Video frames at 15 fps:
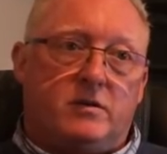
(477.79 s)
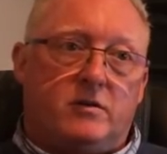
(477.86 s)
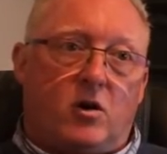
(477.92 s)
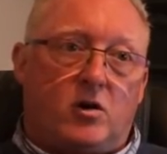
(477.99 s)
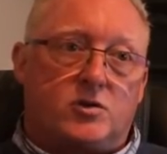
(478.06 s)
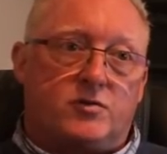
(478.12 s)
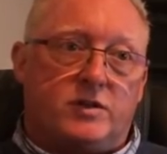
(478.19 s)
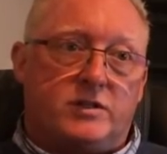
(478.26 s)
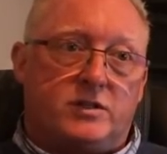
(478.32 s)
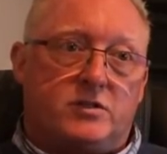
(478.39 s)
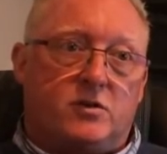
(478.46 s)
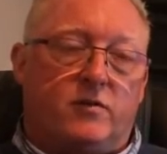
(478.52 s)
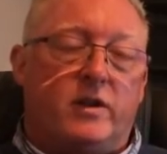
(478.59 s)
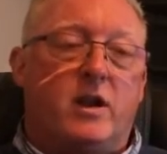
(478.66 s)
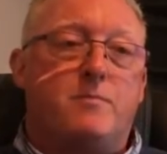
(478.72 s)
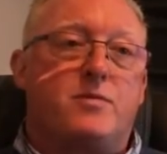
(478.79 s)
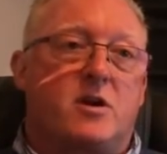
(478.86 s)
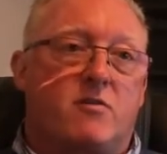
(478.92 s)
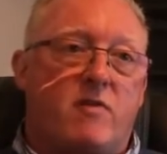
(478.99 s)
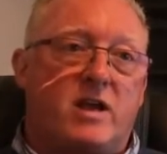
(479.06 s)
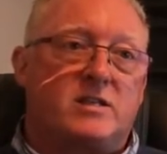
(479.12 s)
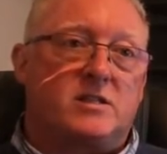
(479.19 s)
horse racing stuff, and it
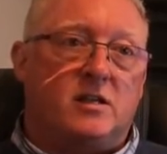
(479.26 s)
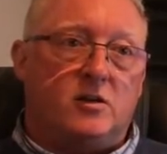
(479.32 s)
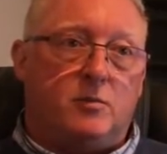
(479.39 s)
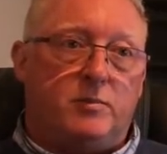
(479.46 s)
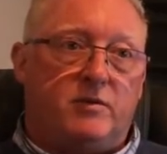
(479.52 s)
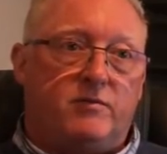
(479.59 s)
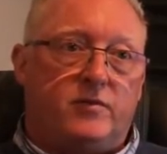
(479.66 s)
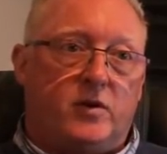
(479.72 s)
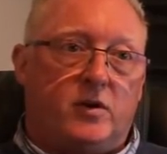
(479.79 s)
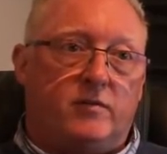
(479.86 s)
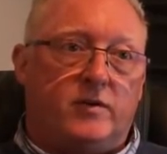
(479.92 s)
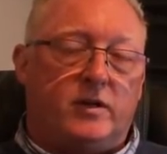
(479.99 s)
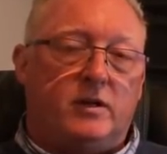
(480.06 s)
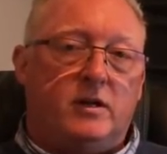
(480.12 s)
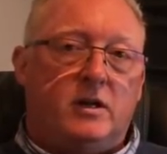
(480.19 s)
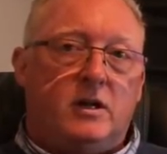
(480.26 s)
progressed a little bit further.